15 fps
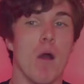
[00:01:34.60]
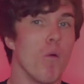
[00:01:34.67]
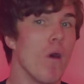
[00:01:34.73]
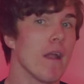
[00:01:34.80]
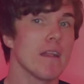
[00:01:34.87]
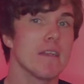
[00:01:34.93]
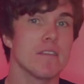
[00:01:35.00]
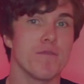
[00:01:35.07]
I
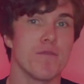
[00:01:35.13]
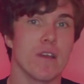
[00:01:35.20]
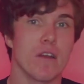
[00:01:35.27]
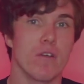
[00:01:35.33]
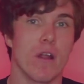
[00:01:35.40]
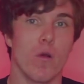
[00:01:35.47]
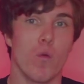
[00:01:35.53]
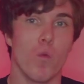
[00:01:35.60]
wanted to
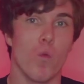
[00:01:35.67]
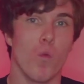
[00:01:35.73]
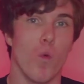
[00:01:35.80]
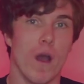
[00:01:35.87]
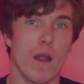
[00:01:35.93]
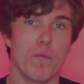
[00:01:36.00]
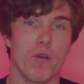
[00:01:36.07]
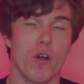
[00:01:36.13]
figure out
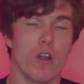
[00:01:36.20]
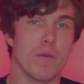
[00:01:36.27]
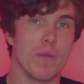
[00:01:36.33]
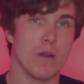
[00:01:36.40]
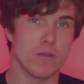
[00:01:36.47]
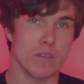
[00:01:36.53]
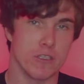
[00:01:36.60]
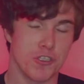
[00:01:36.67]
what brought
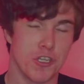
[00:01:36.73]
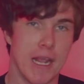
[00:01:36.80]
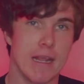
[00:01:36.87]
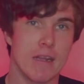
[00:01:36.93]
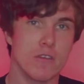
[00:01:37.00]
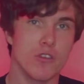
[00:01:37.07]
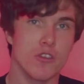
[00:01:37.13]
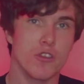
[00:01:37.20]
about the
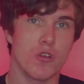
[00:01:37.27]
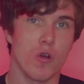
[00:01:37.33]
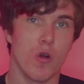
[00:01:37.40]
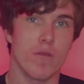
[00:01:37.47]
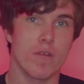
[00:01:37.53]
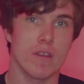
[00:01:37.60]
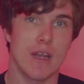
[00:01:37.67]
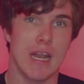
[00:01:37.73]
change
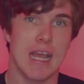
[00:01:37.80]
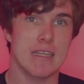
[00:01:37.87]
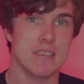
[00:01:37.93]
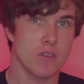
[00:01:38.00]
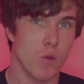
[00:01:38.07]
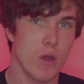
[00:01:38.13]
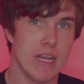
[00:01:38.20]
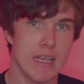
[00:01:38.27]
over the
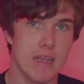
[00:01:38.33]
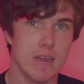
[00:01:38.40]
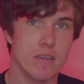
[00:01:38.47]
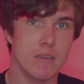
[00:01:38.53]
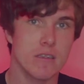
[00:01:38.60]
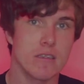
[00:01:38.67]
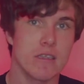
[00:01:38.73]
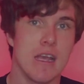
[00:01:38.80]
last 20
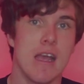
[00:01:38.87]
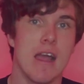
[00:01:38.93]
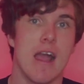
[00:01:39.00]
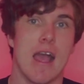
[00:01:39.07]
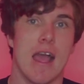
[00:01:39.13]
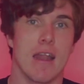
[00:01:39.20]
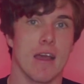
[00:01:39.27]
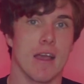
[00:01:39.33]
years,
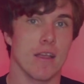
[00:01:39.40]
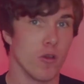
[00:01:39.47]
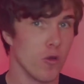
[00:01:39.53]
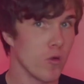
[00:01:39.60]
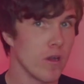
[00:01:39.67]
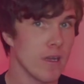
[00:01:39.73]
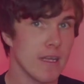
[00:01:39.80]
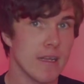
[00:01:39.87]
and I googled